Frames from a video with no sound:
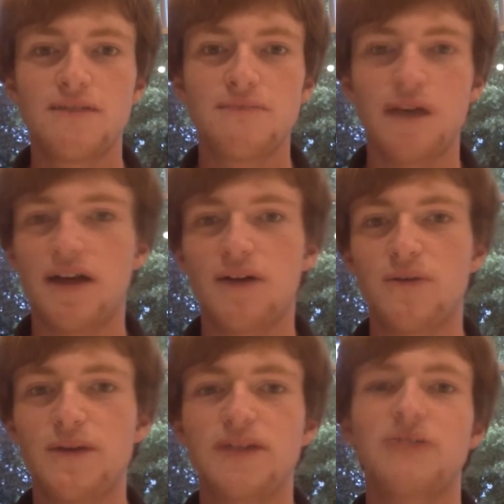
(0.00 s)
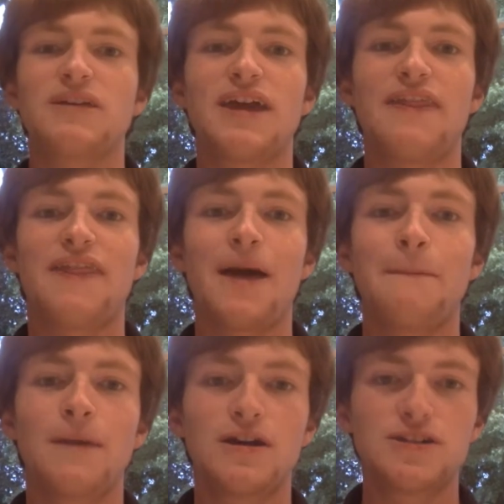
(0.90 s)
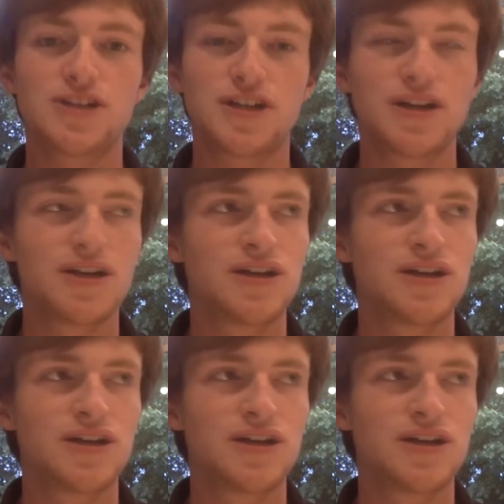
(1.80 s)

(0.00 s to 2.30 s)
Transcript: but we don't get that much.